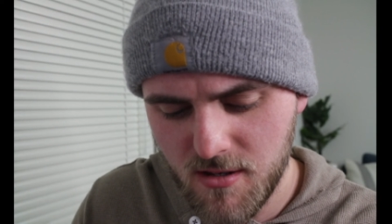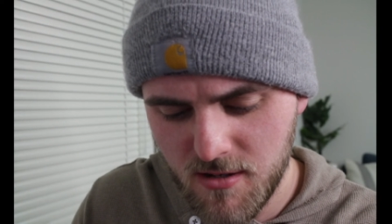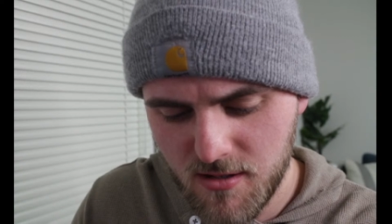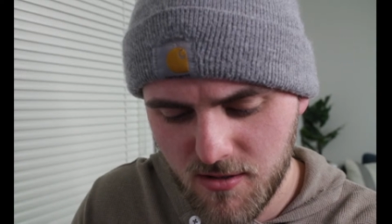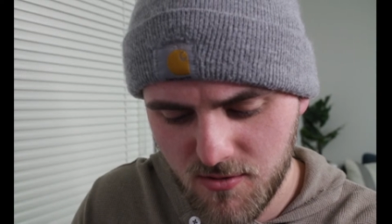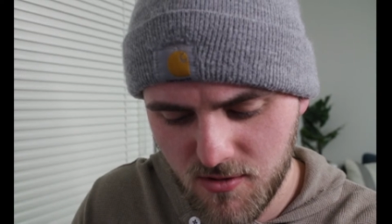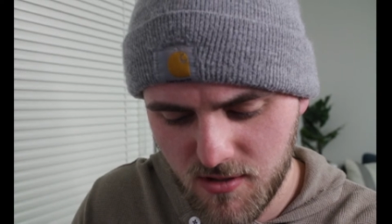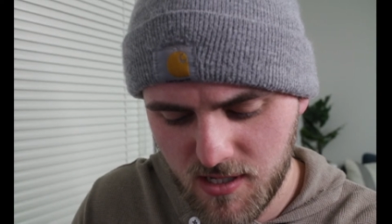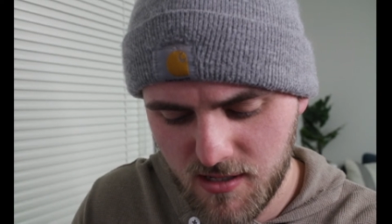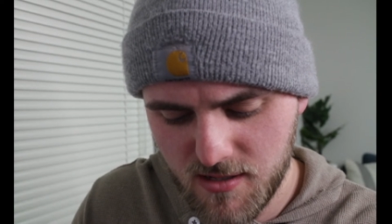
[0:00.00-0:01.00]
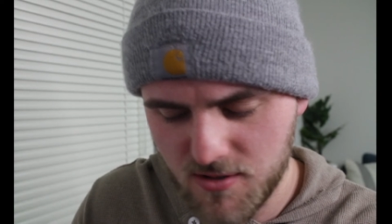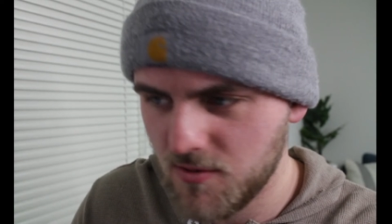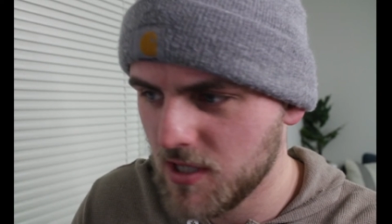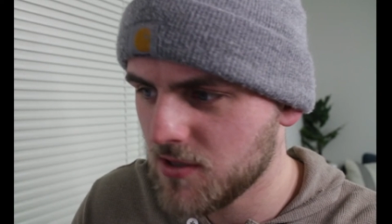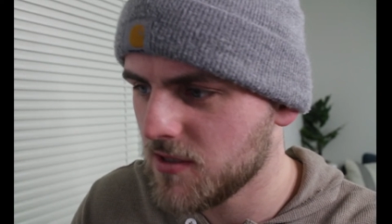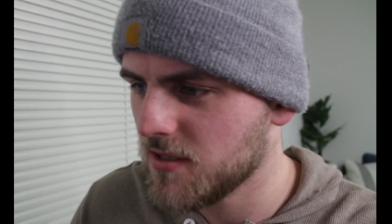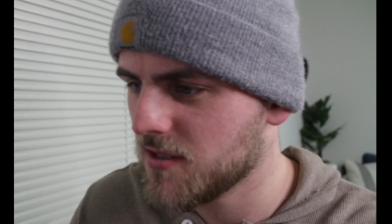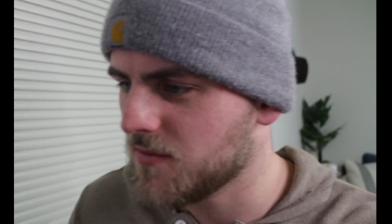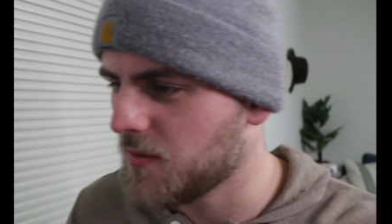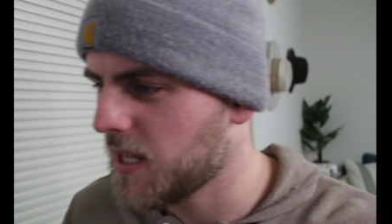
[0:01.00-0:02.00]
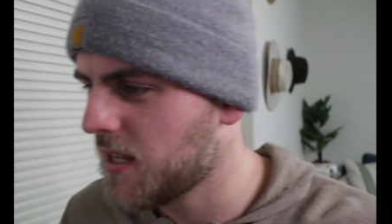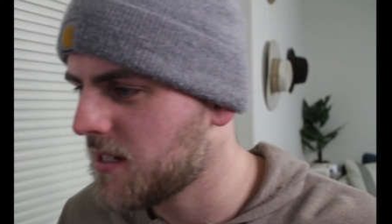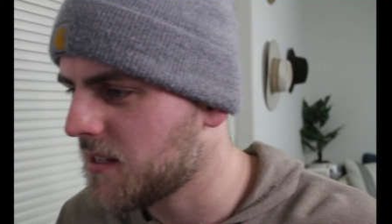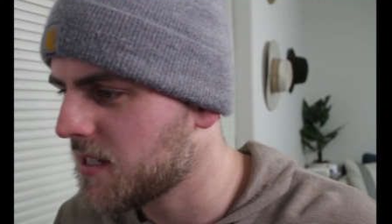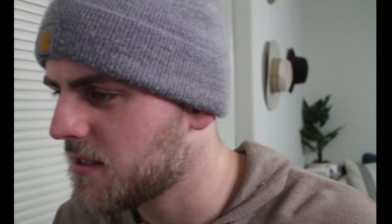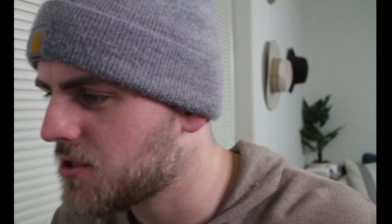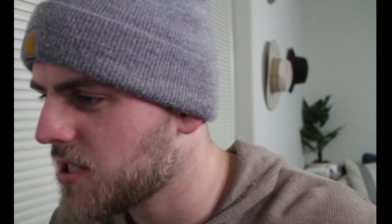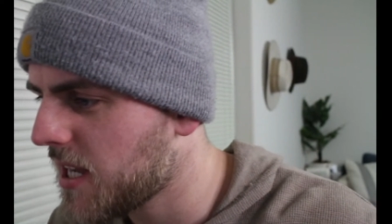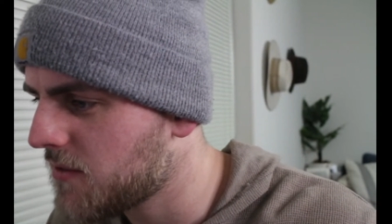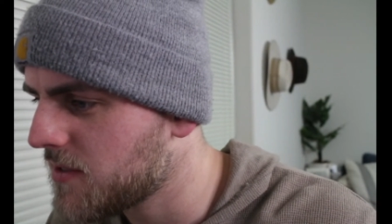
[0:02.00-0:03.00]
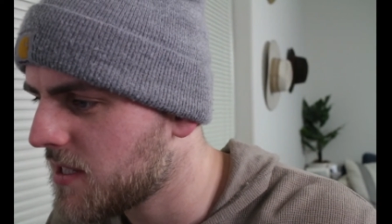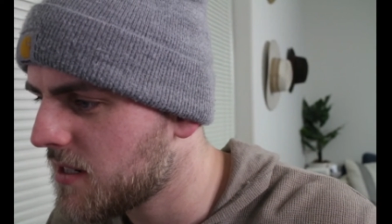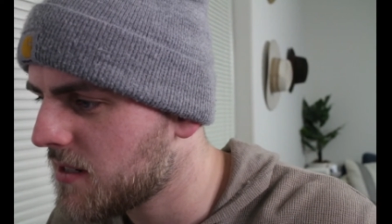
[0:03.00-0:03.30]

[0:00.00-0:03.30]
cool. Any other questions? What we got? Anything in the chat over there?